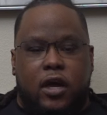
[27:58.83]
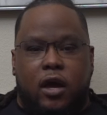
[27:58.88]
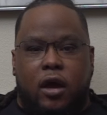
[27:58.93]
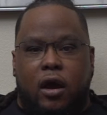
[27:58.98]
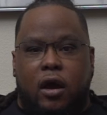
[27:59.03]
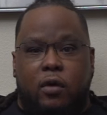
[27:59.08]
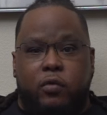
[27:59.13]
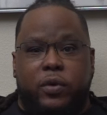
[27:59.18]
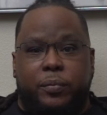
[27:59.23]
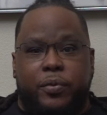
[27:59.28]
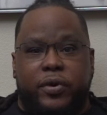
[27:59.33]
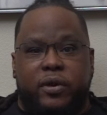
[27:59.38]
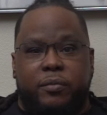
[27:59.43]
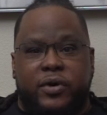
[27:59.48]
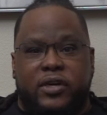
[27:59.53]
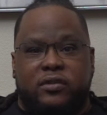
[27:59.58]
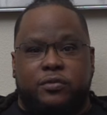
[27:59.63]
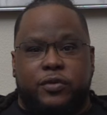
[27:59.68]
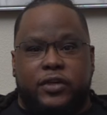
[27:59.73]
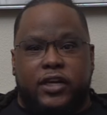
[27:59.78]
all we pretty
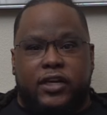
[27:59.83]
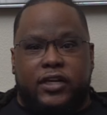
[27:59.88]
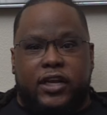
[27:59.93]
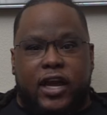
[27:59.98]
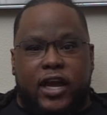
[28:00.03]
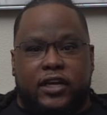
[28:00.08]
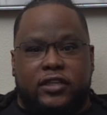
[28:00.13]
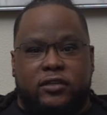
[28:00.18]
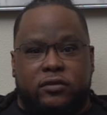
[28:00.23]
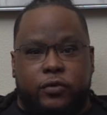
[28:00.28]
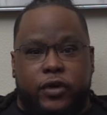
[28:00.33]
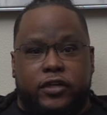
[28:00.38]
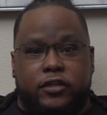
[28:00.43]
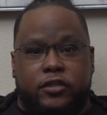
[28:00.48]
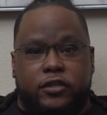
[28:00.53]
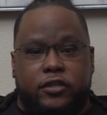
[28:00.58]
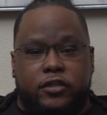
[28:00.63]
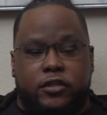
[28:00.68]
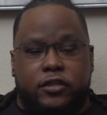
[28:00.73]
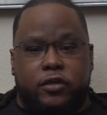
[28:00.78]
much would need to ask the
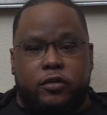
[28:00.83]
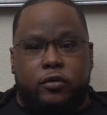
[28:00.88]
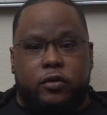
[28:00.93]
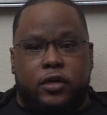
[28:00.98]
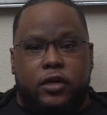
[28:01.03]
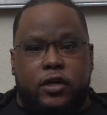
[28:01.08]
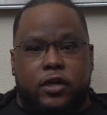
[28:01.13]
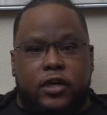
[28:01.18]
racists to do